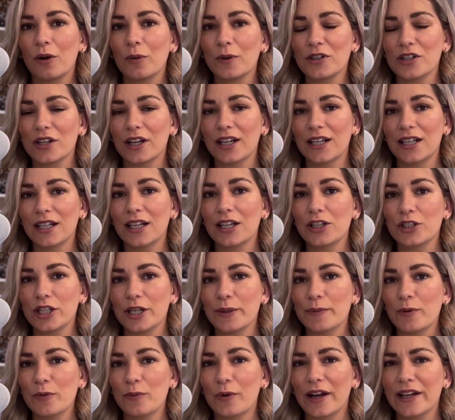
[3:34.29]
which I had literally
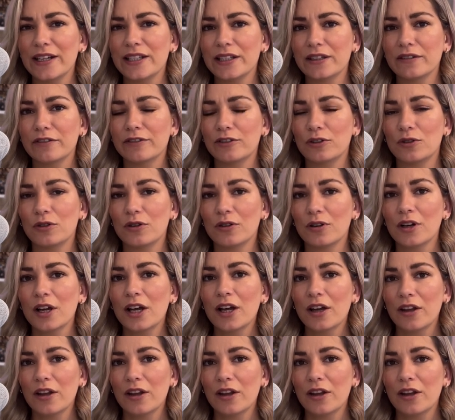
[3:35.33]
been waiting for